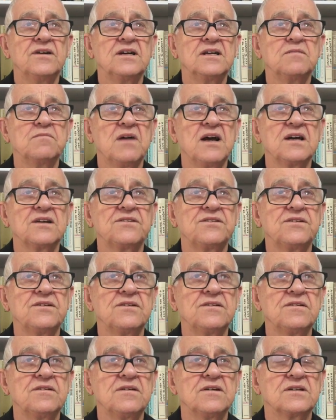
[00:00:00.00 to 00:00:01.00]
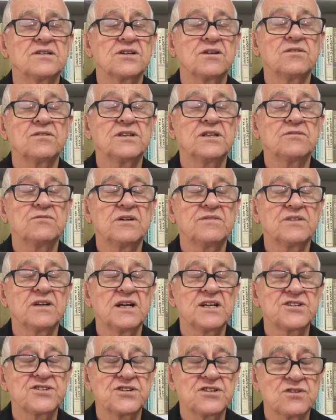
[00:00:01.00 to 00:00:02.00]
In Matthew, sorry, in
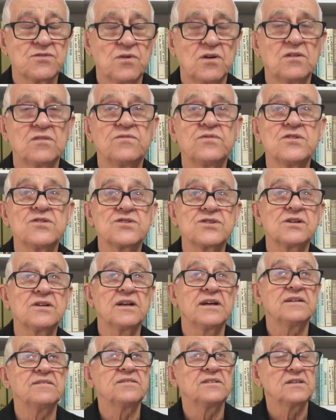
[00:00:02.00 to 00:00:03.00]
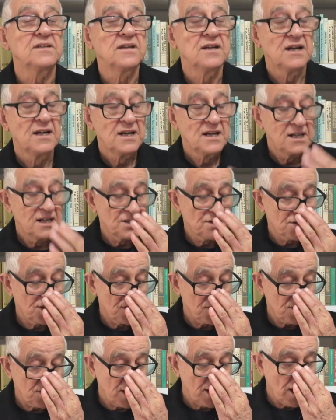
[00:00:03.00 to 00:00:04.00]
Revelation 12, verse 11, it
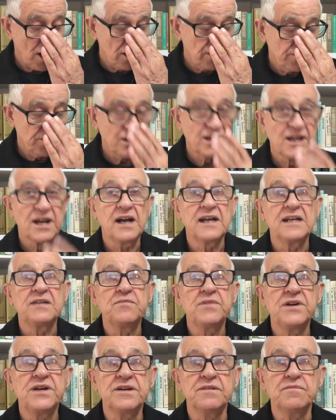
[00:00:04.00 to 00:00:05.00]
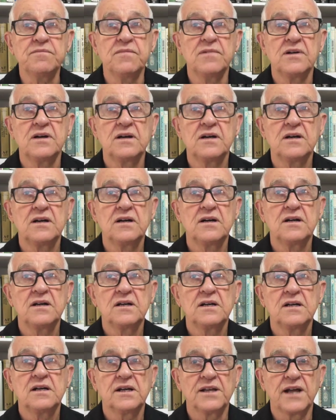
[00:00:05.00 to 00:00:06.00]
says, They overcame him.
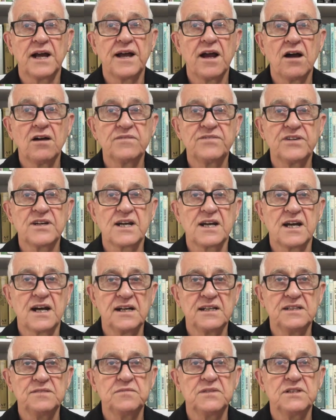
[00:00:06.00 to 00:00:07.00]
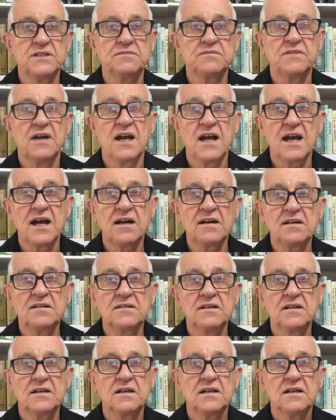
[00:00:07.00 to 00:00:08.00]
They overcame him. How?